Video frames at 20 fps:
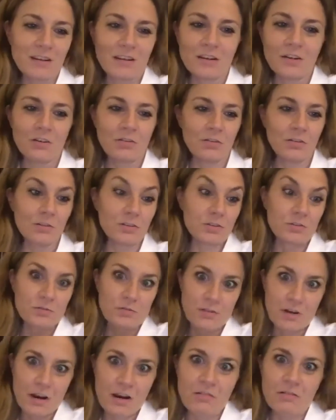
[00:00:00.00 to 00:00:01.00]
also
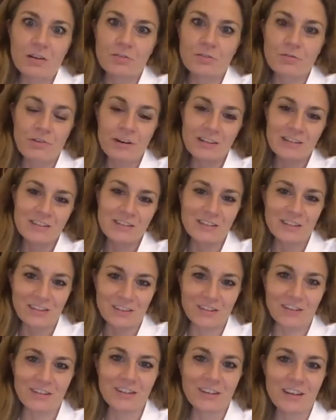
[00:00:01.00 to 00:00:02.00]
now addressing
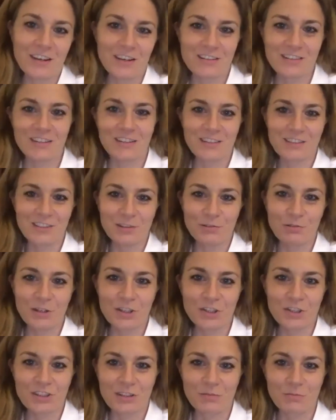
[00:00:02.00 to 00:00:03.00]
as the
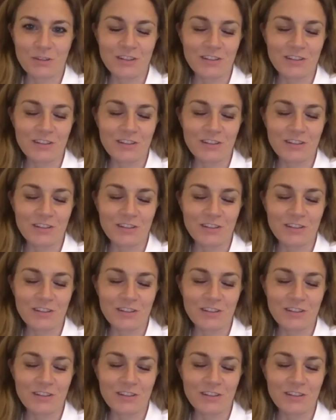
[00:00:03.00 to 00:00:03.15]
situation